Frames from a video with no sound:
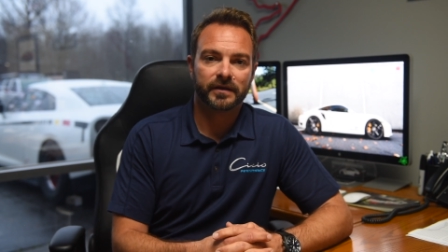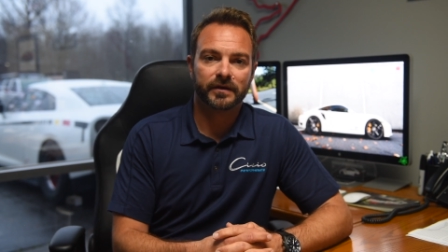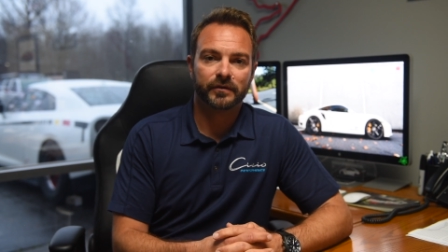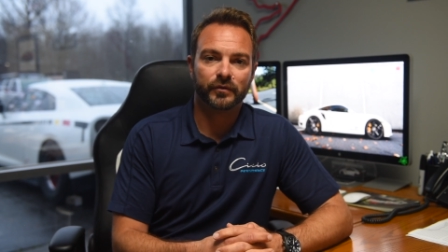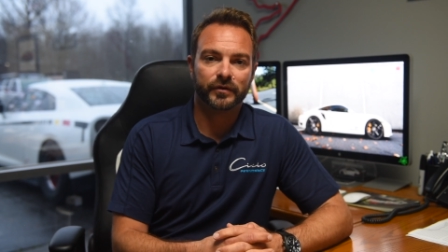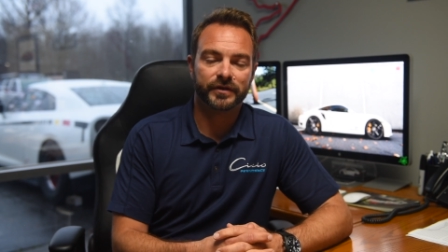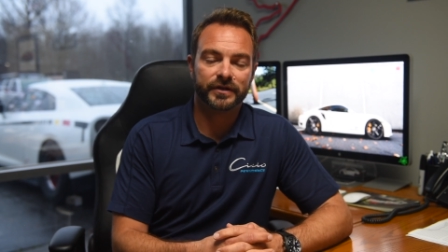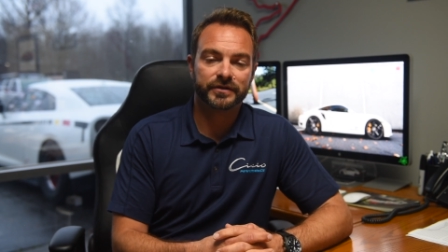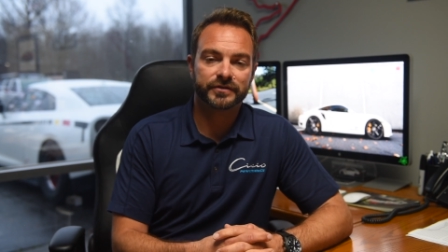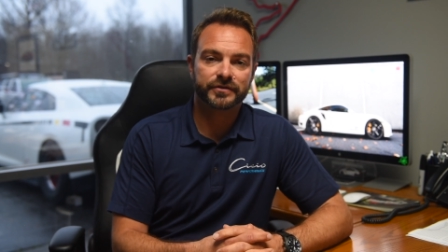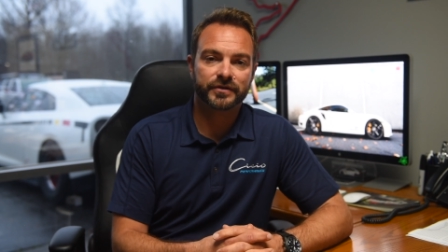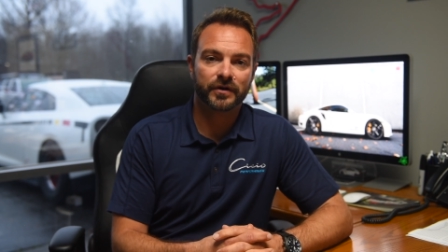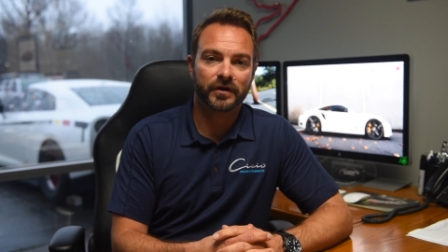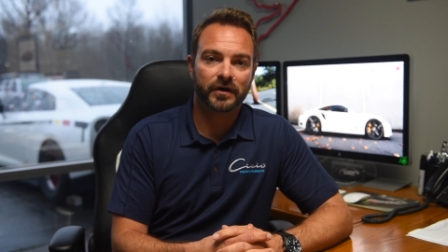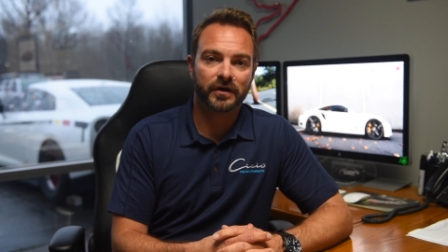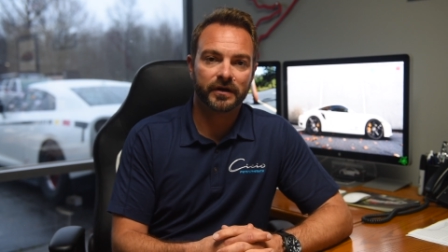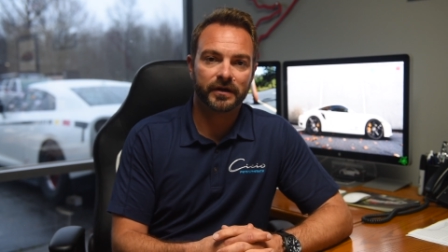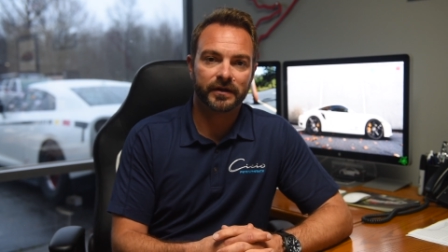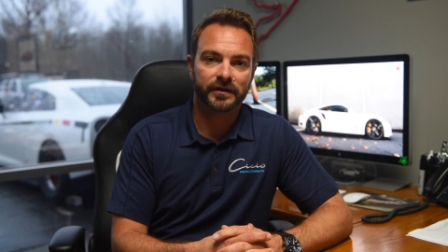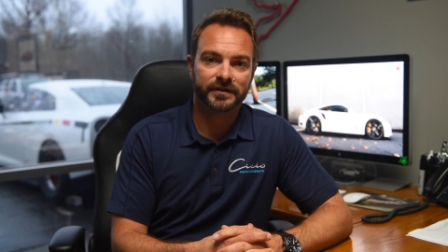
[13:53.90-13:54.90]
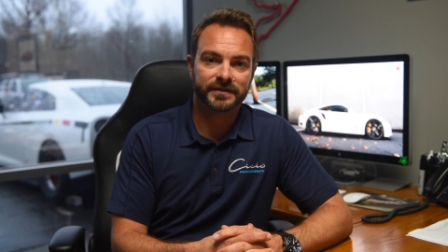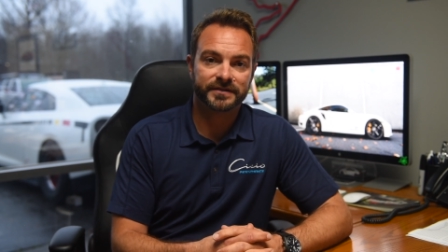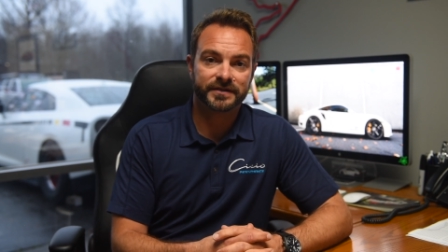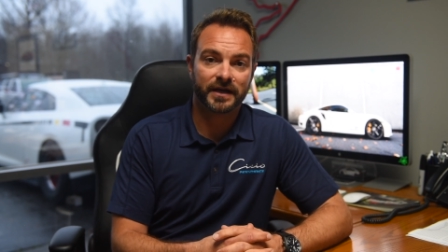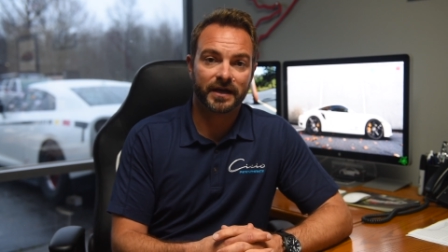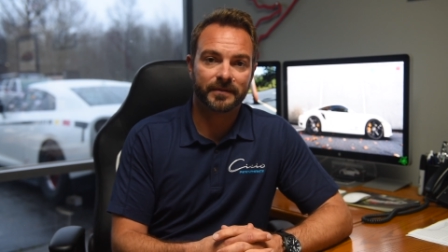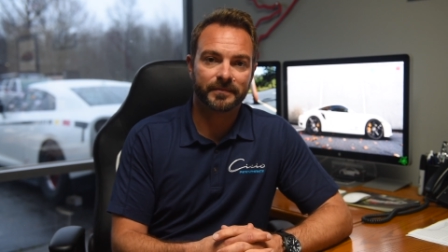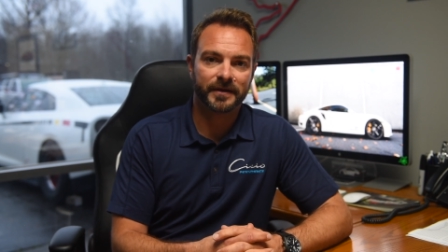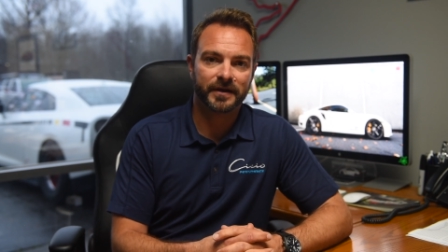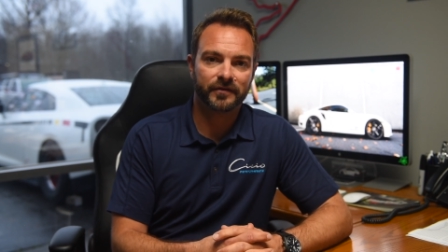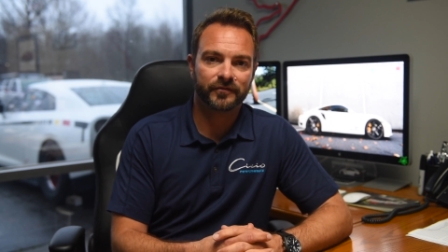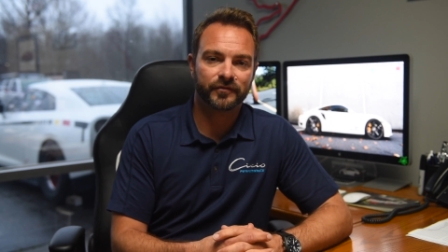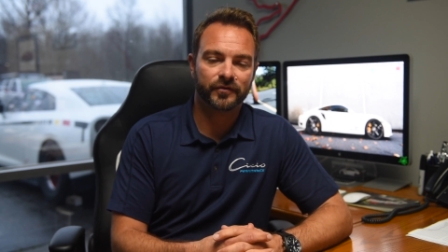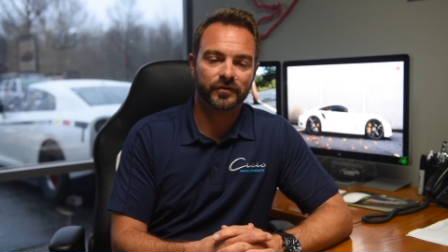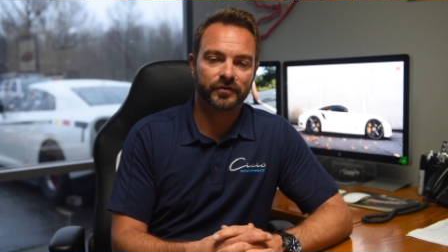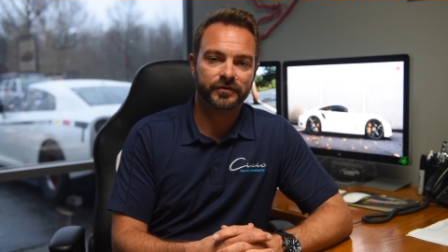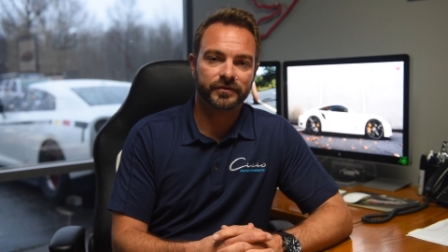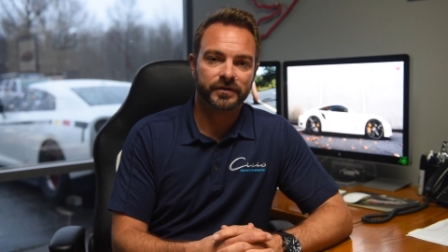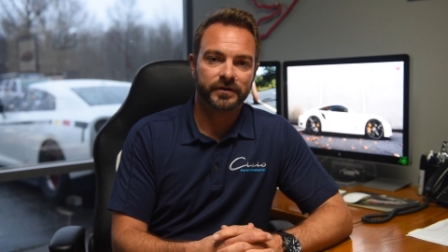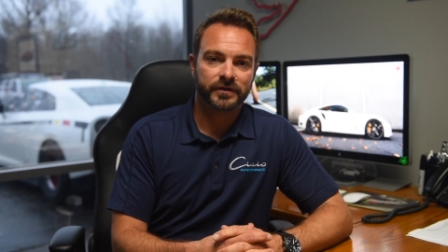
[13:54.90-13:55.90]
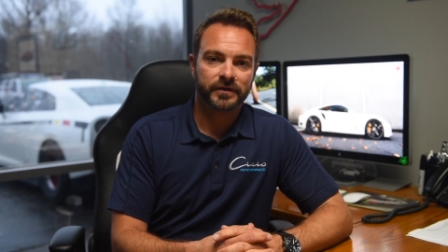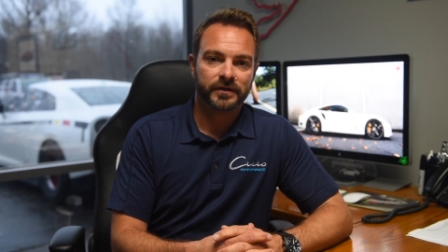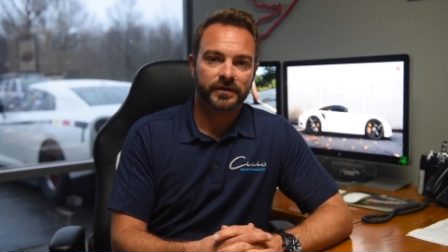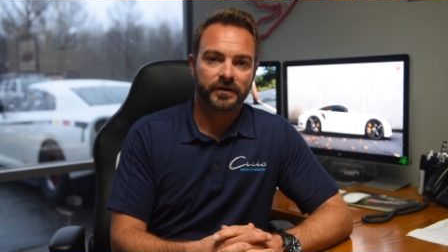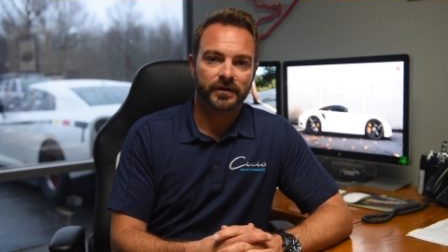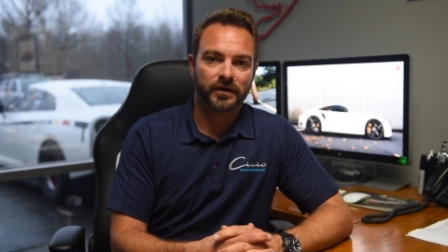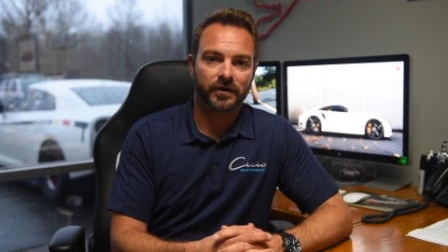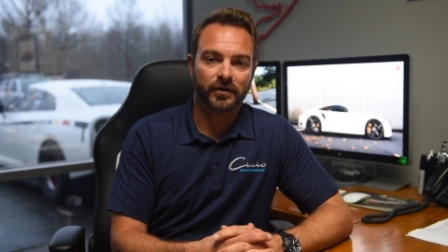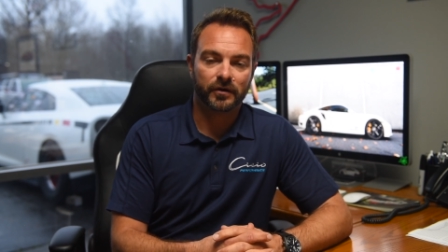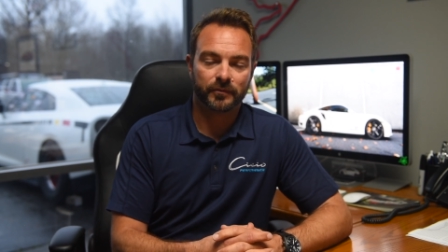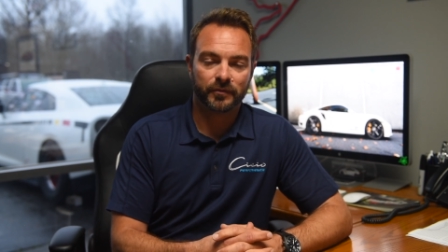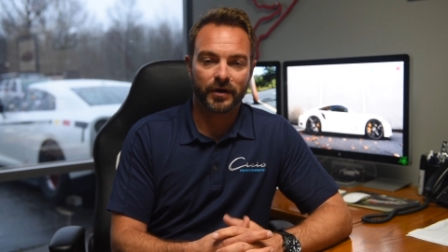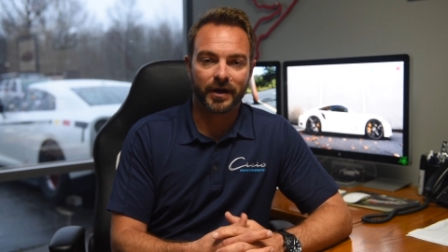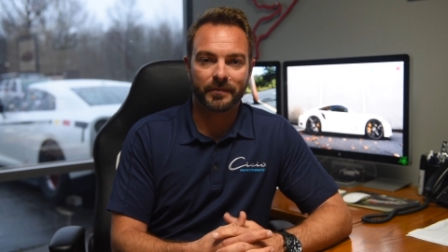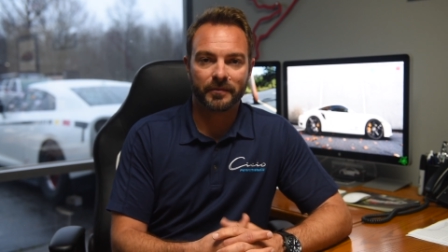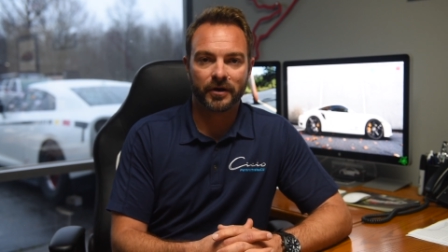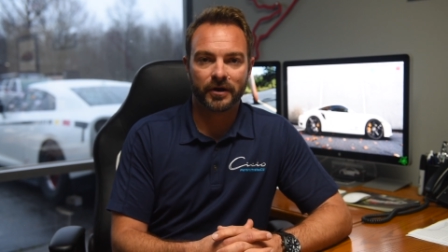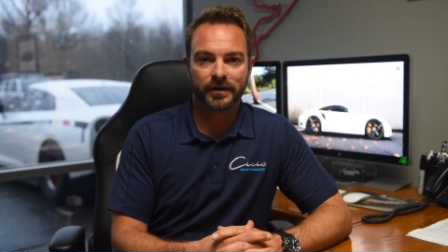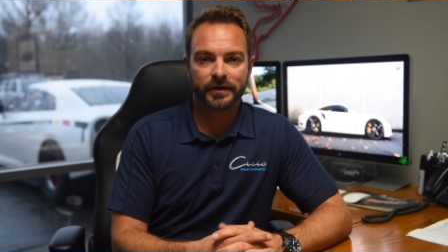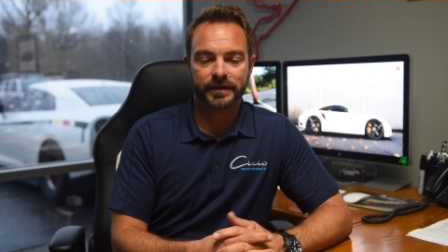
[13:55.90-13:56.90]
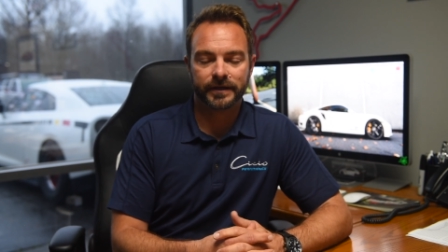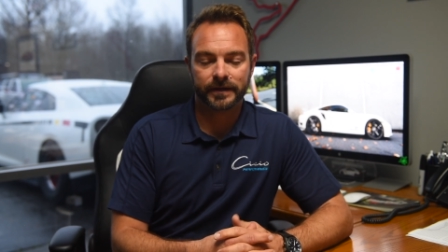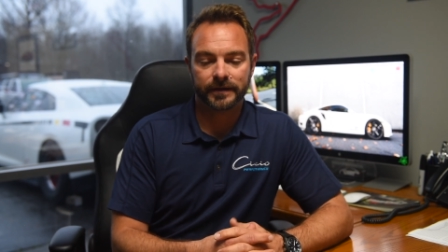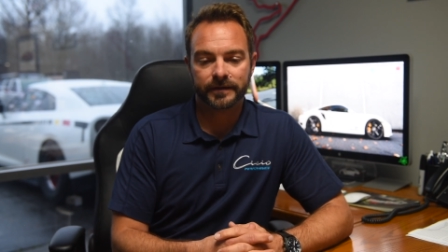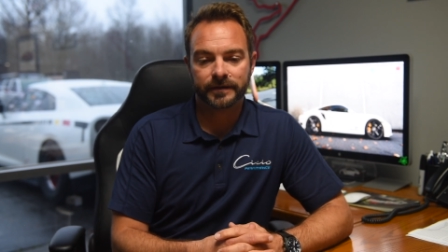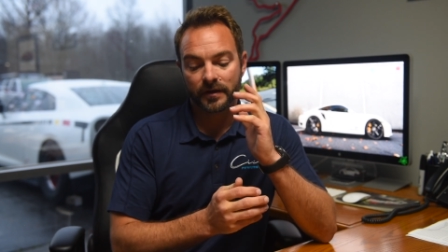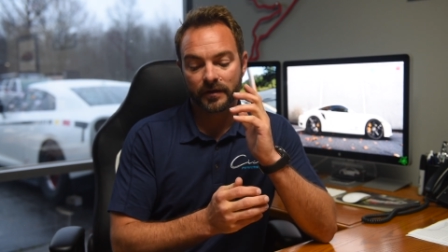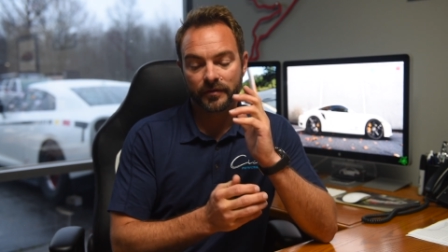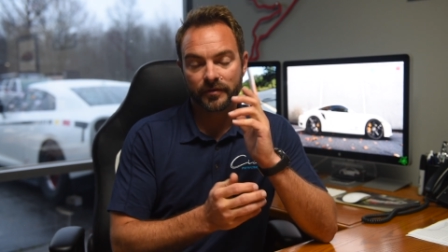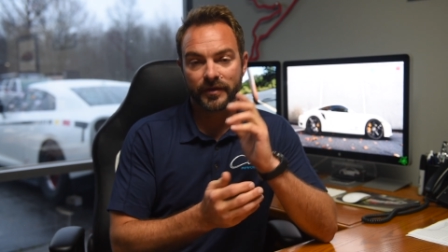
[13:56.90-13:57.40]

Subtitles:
with his car and the stock manifold, our Prime R kit.